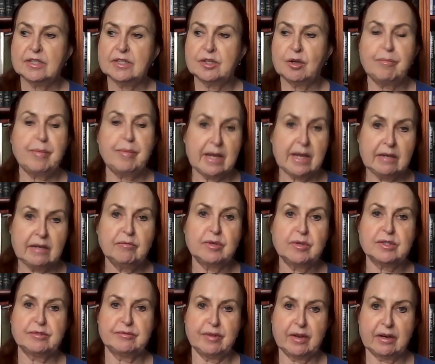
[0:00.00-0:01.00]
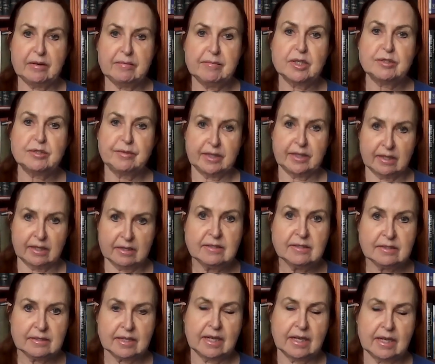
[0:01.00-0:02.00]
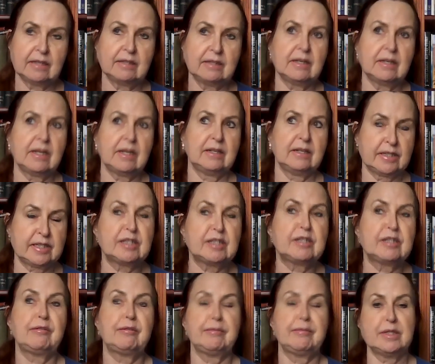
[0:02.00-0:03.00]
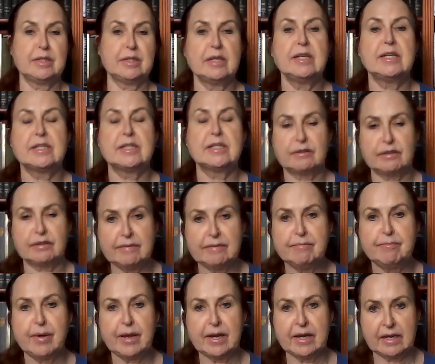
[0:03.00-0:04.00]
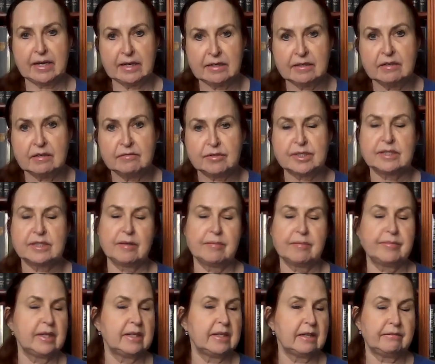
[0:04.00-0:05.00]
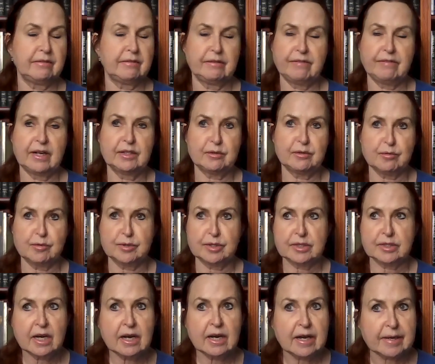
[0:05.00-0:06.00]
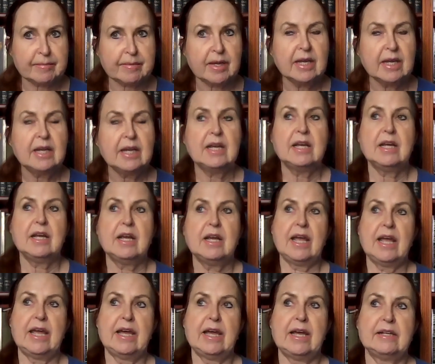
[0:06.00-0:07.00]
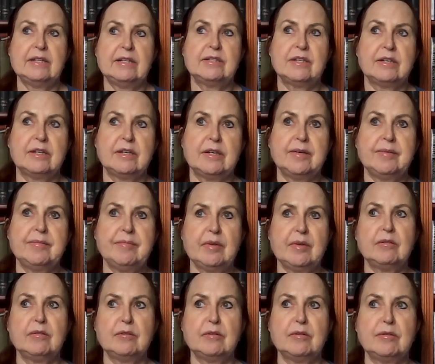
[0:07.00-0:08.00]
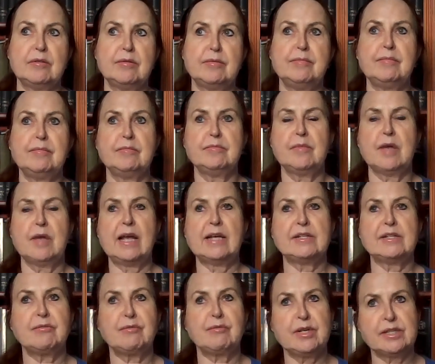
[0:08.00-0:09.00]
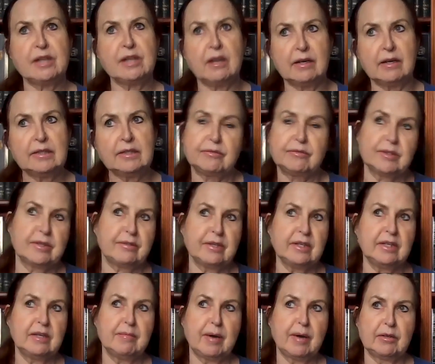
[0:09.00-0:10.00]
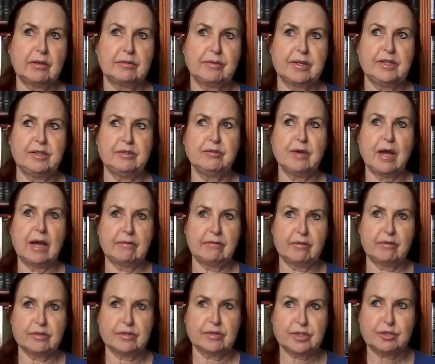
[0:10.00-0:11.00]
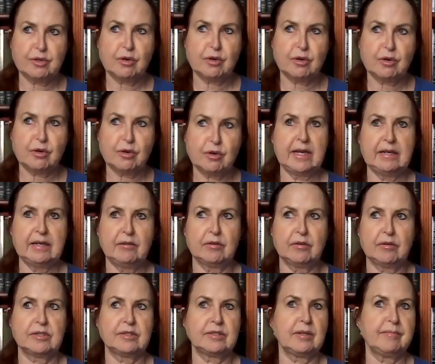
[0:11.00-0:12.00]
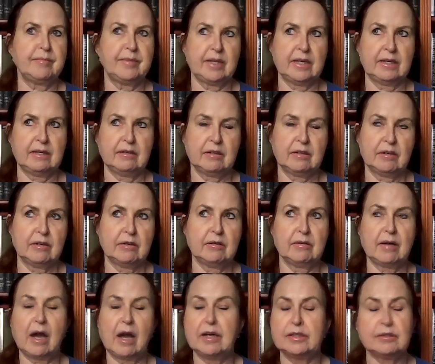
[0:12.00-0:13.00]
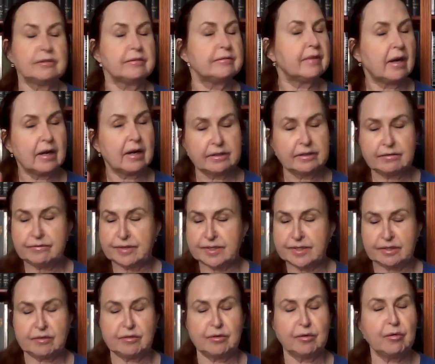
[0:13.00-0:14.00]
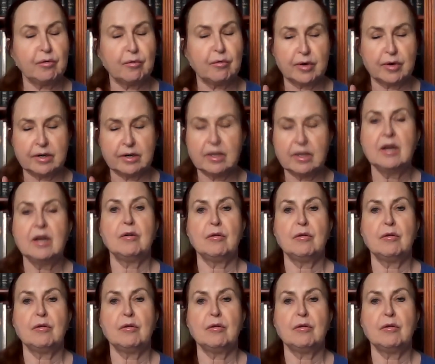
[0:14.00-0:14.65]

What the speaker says: So pain was very much with us, and extreme pain was something that we felt all the time. And as a result, we think about when you have a strong pain or something, either physical or